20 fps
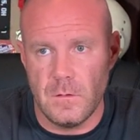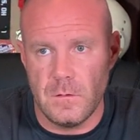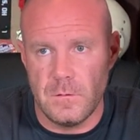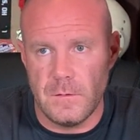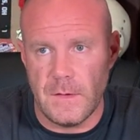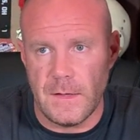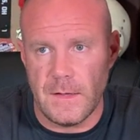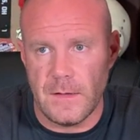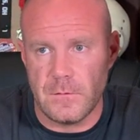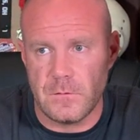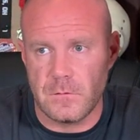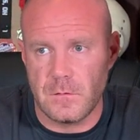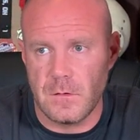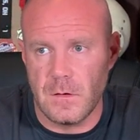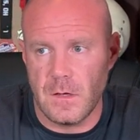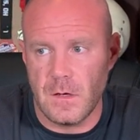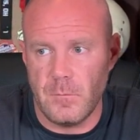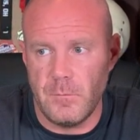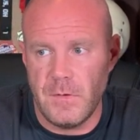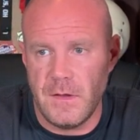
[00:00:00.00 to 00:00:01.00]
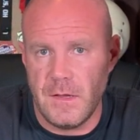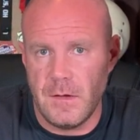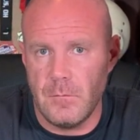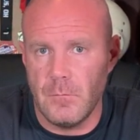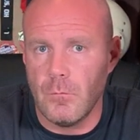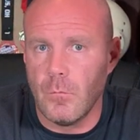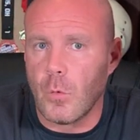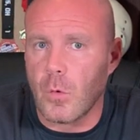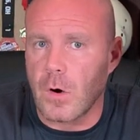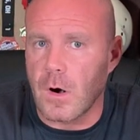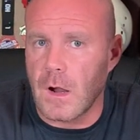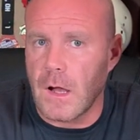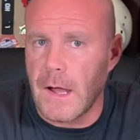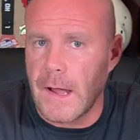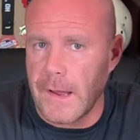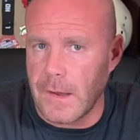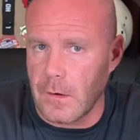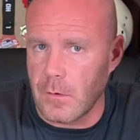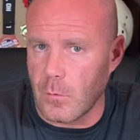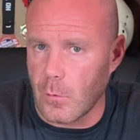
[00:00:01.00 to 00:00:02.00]
that's going to be more
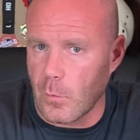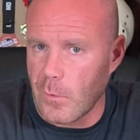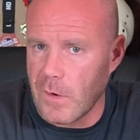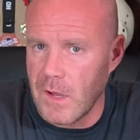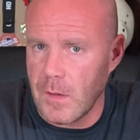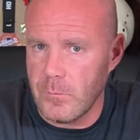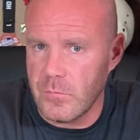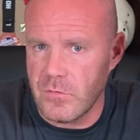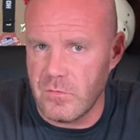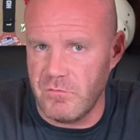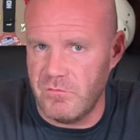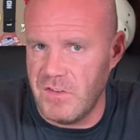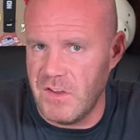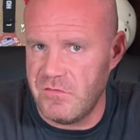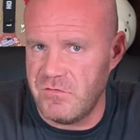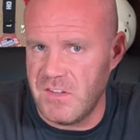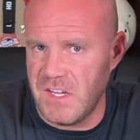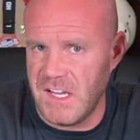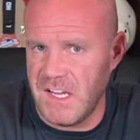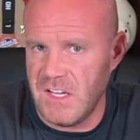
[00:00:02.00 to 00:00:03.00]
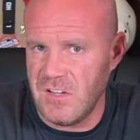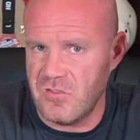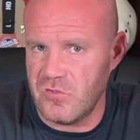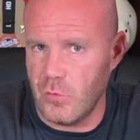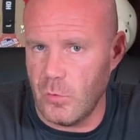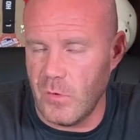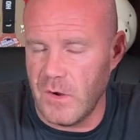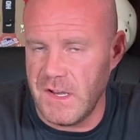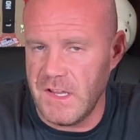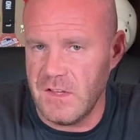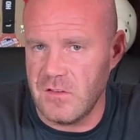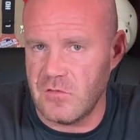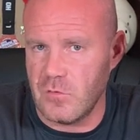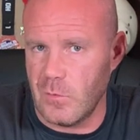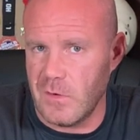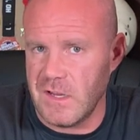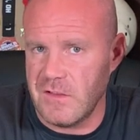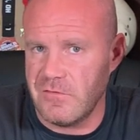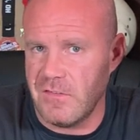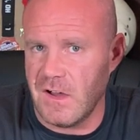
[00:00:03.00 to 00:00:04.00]
higher reps, 15, 20,
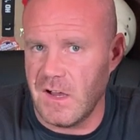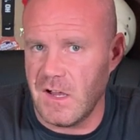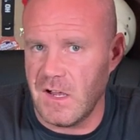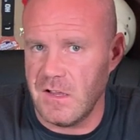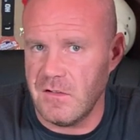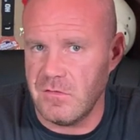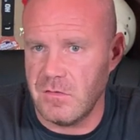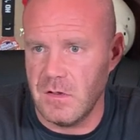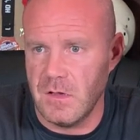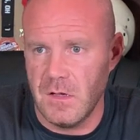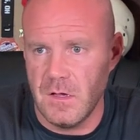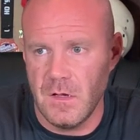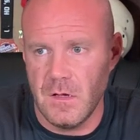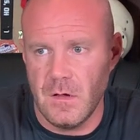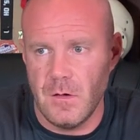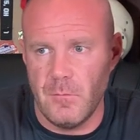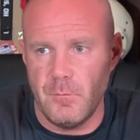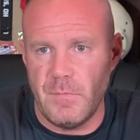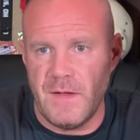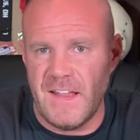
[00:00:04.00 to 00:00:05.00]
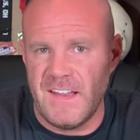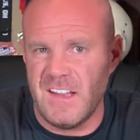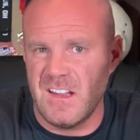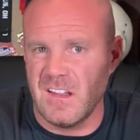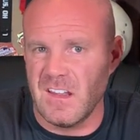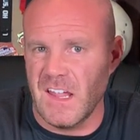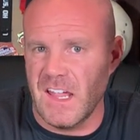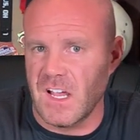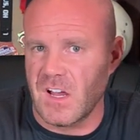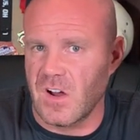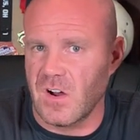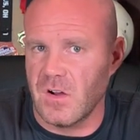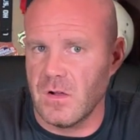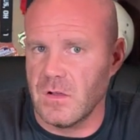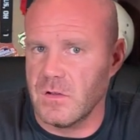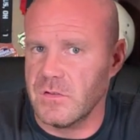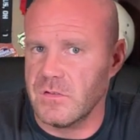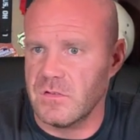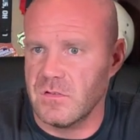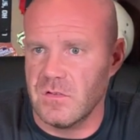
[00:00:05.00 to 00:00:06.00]
25, banded leg
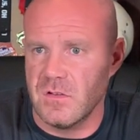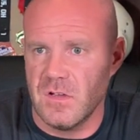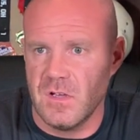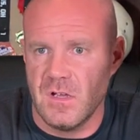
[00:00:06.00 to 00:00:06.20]
curls.